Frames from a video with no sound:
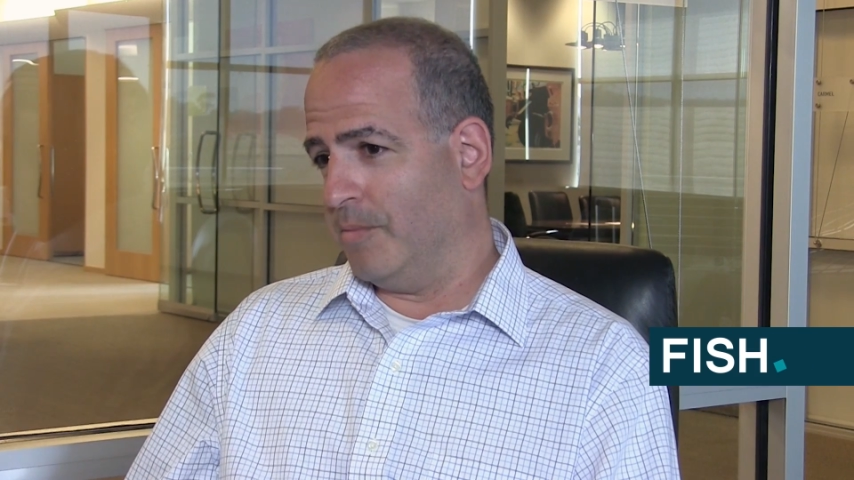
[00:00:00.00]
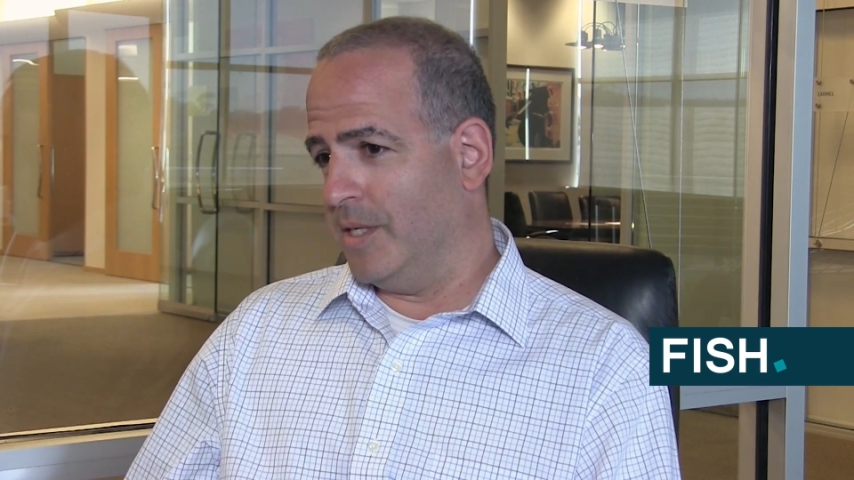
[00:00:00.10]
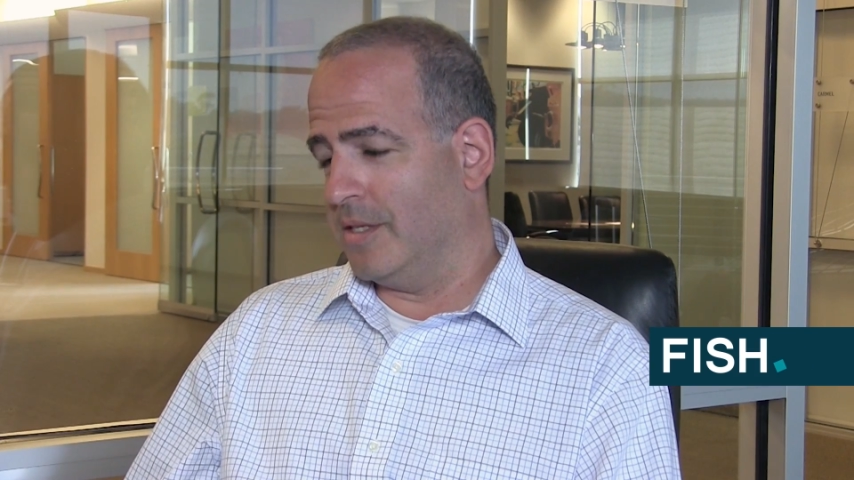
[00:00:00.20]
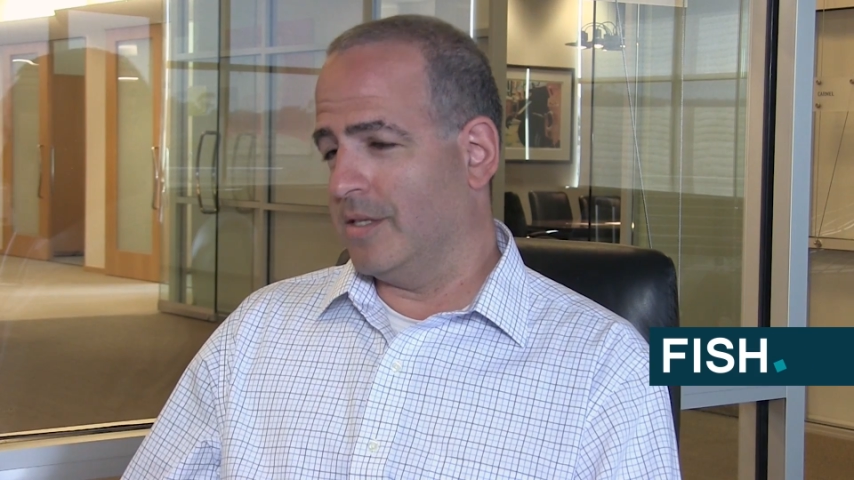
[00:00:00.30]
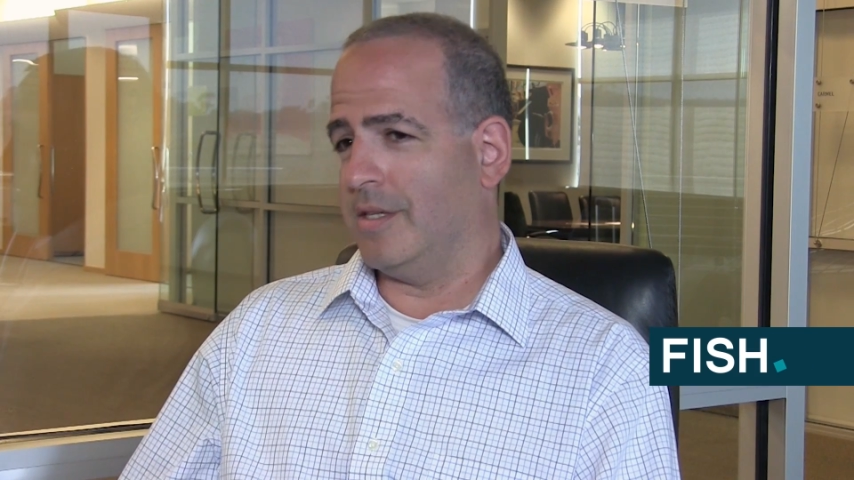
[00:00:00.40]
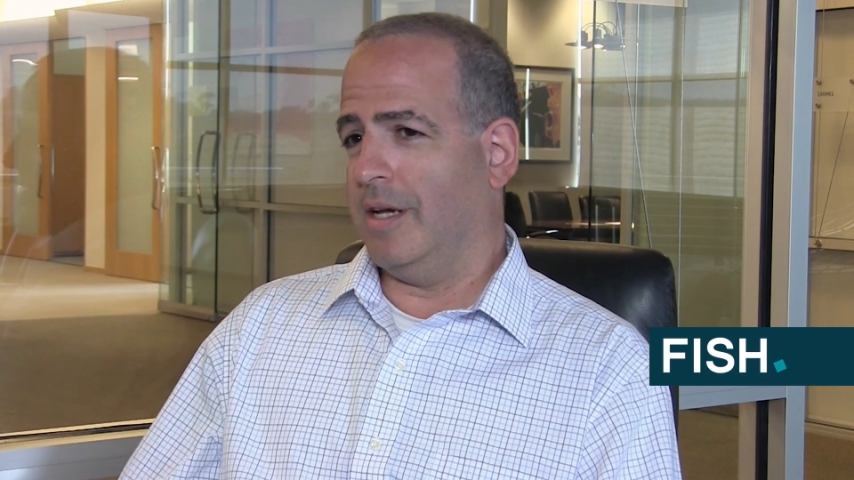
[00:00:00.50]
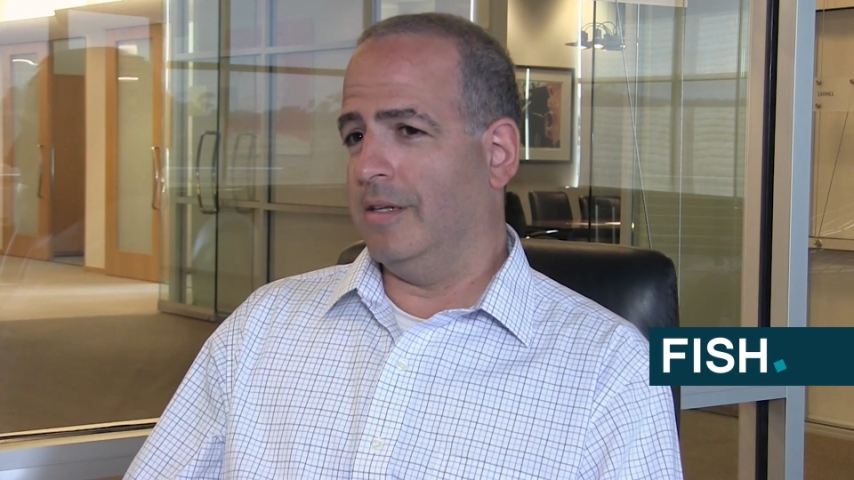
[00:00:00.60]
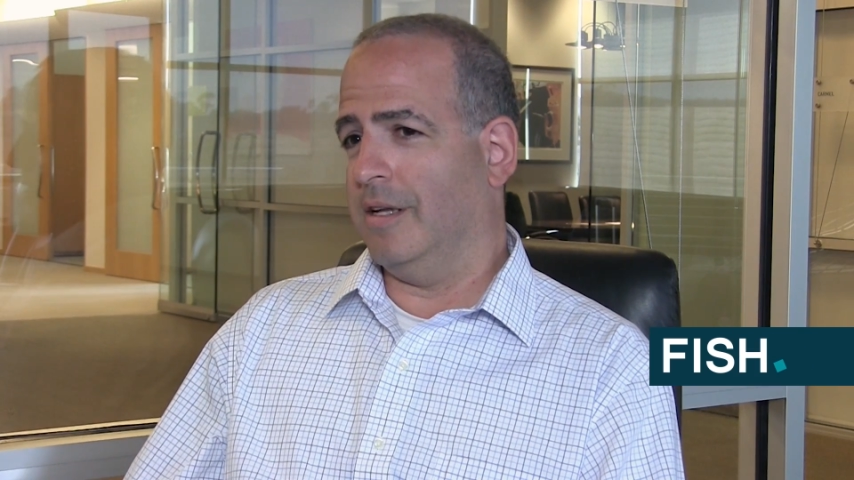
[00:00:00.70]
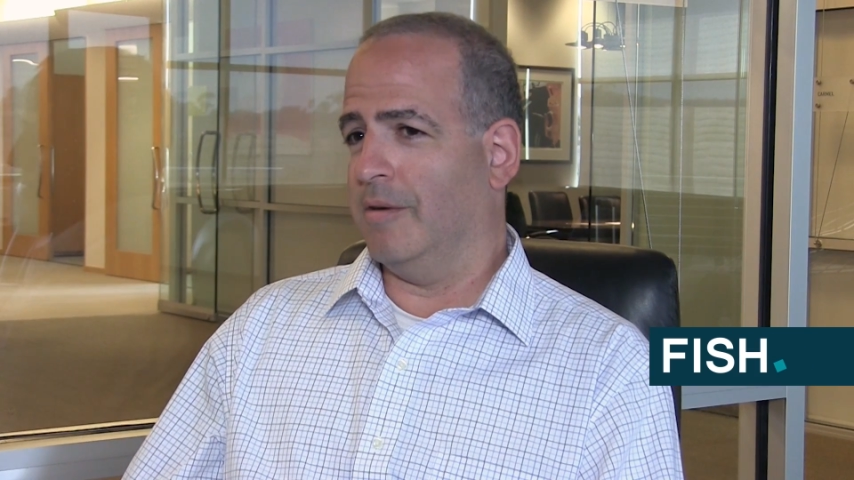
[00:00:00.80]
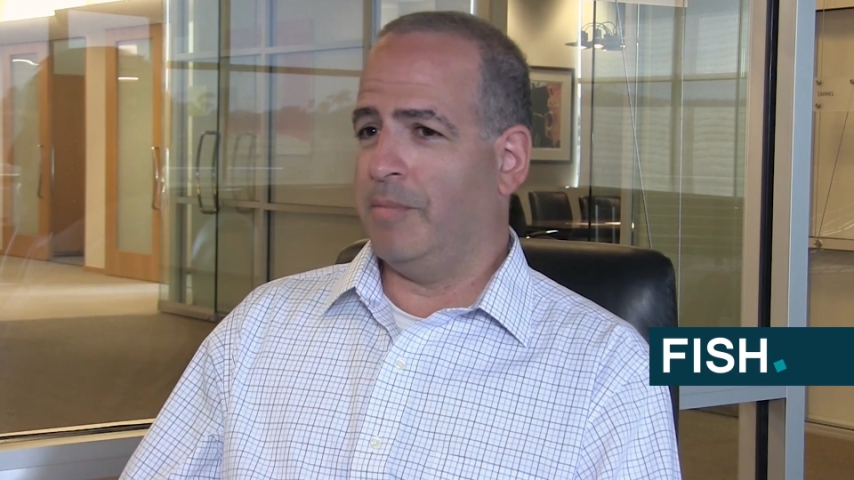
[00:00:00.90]
be
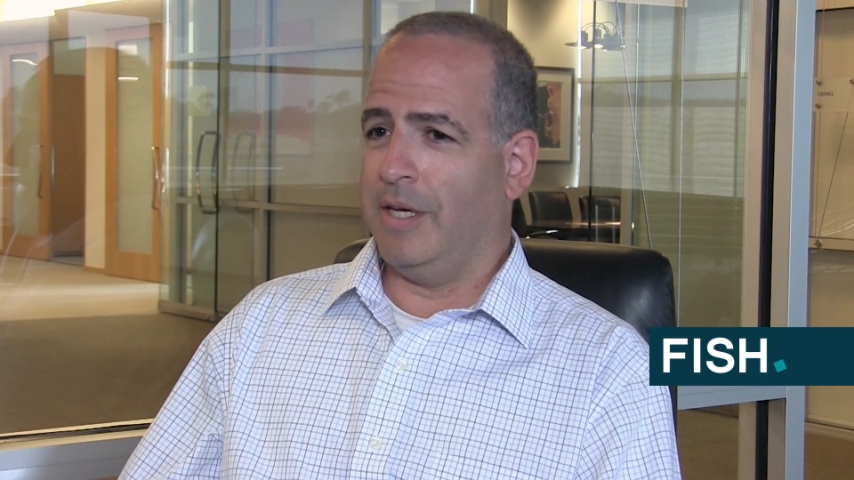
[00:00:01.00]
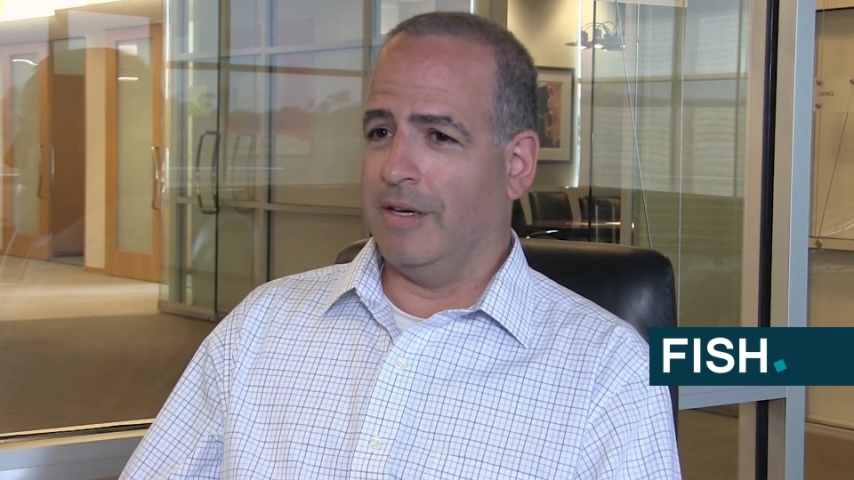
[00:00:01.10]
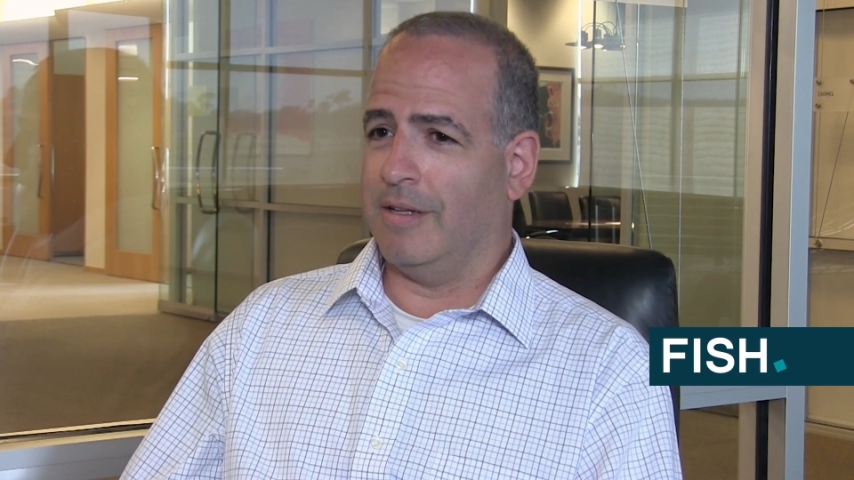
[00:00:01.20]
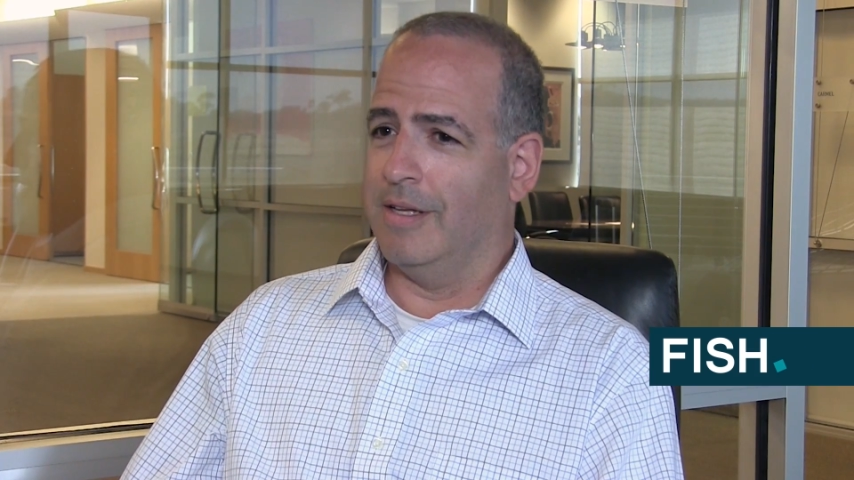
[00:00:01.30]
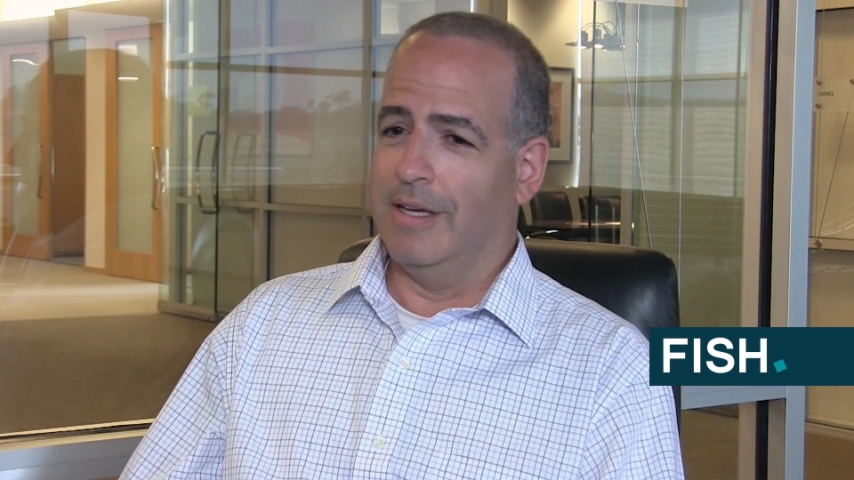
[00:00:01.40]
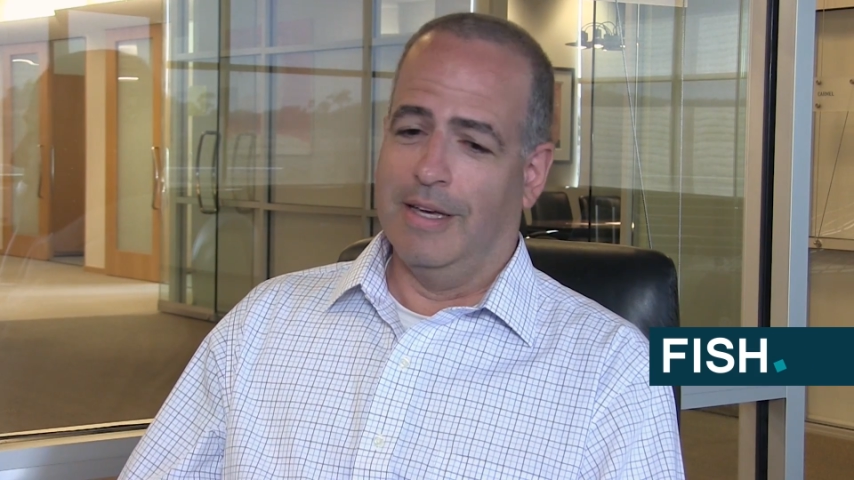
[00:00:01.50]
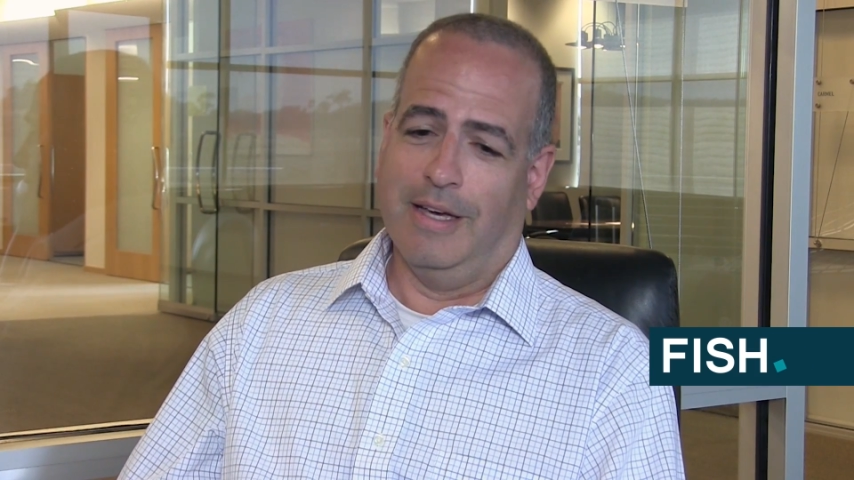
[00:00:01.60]
sustained on appeal.